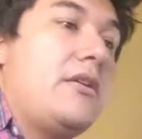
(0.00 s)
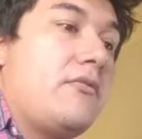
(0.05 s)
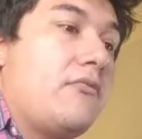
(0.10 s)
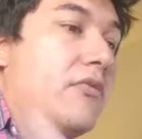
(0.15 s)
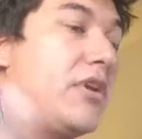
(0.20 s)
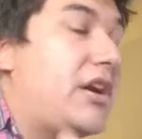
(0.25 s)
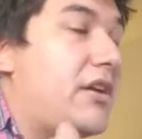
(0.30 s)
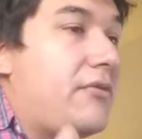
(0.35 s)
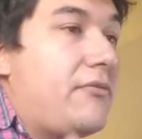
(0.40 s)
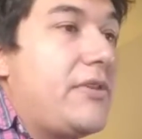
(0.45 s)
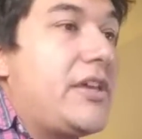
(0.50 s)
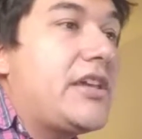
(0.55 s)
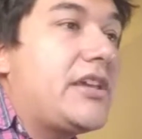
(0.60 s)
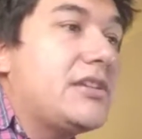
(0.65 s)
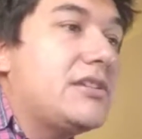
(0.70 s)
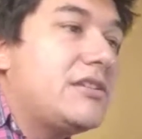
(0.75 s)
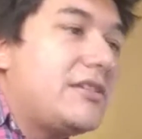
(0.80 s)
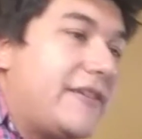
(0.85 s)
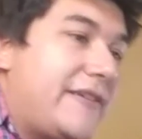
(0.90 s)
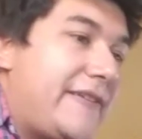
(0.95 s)
Well, we
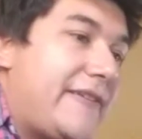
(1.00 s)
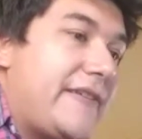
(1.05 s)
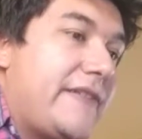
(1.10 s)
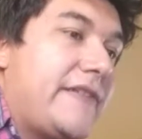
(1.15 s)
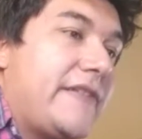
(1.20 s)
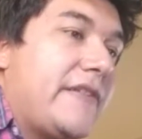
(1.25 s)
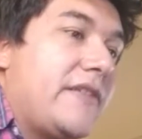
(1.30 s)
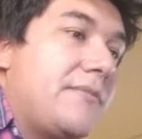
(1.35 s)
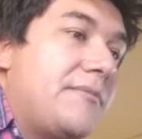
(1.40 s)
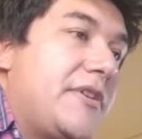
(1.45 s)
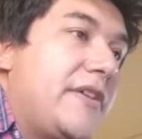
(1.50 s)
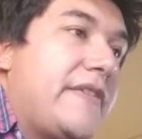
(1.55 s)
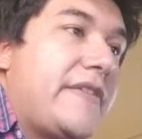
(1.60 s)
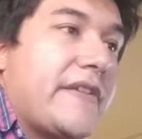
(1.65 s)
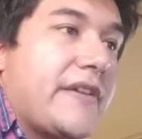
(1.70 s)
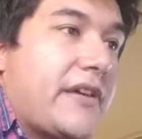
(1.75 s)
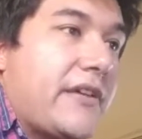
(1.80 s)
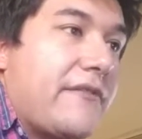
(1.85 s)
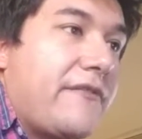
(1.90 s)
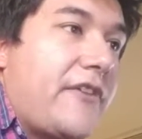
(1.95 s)
can listen to the
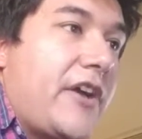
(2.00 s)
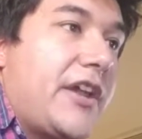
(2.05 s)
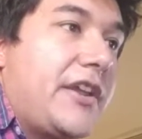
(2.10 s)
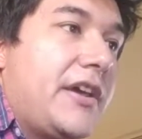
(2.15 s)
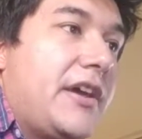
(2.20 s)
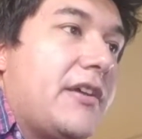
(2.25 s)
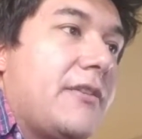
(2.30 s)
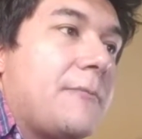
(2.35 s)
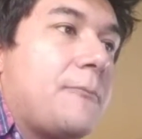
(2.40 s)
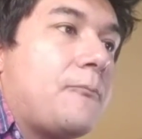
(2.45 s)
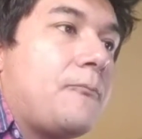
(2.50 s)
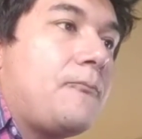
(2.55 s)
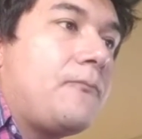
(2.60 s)
music and find out.